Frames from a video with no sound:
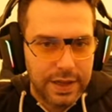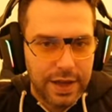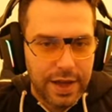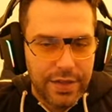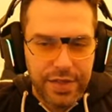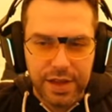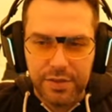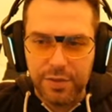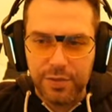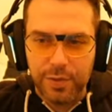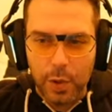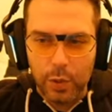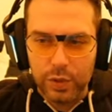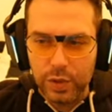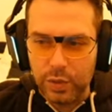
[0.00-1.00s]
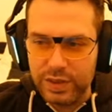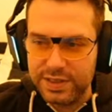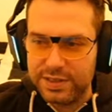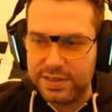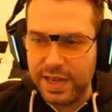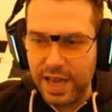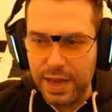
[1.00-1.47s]
I think Frodo and
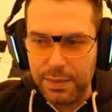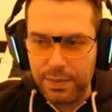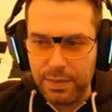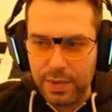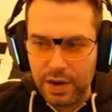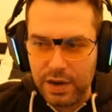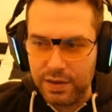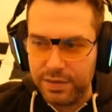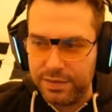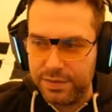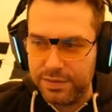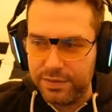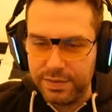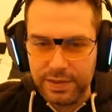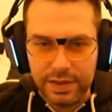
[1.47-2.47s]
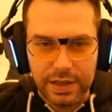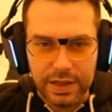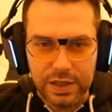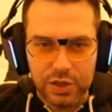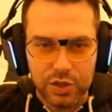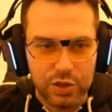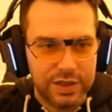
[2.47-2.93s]
Sam are
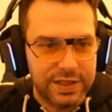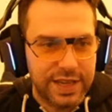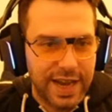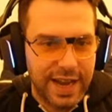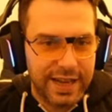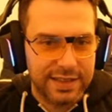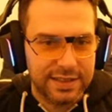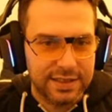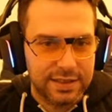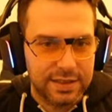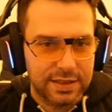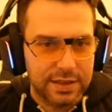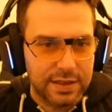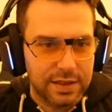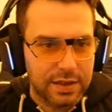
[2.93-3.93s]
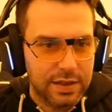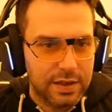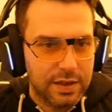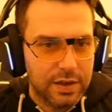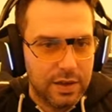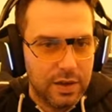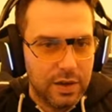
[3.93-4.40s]
good tanks.
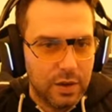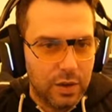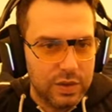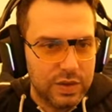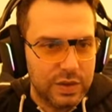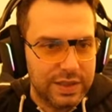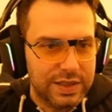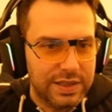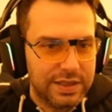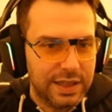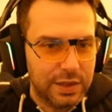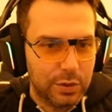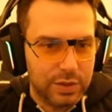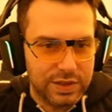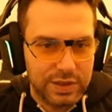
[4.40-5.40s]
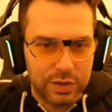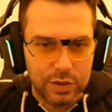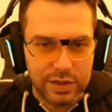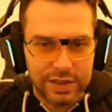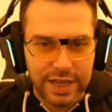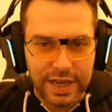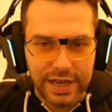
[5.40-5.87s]
Also Isildur is a good
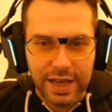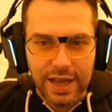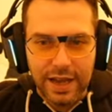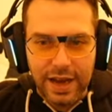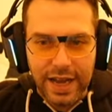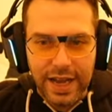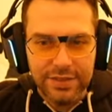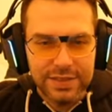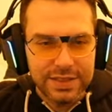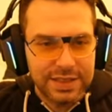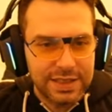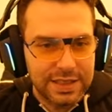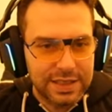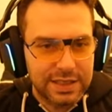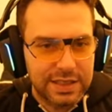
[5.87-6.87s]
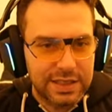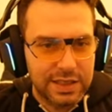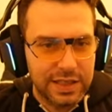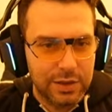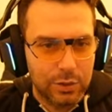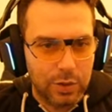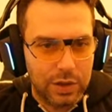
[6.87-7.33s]
tank. I haven't seen
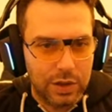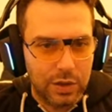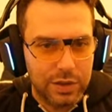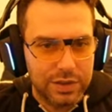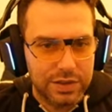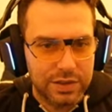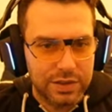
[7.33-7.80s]
Isildur a lot.